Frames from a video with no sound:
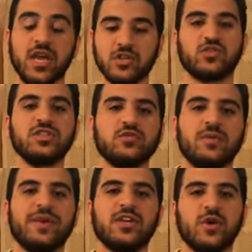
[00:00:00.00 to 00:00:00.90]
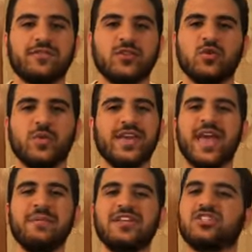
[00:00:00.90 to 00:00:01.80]
So this is what me and you have to do. We
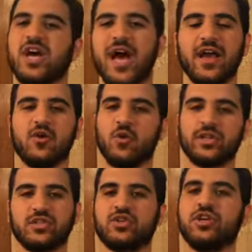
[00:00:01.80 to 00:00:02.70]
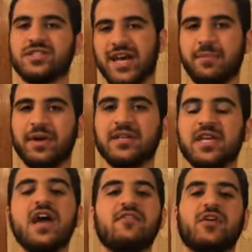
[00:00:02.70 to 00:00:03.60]
can't be shy according to certain topics
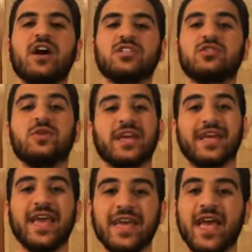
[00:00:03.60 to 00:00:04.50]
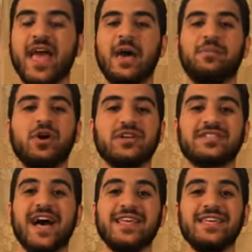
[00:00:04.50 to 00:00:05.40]
for us to negate and put
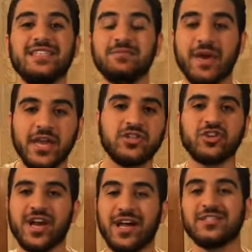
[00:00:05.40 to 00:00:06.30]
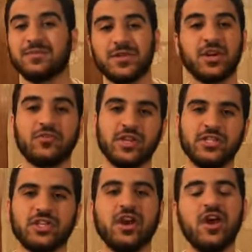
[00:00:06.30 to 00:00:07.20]
aside these major concepts in our
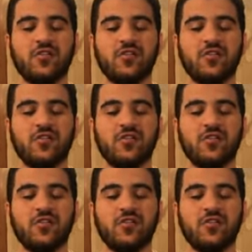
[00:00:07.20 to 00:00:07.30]
religion.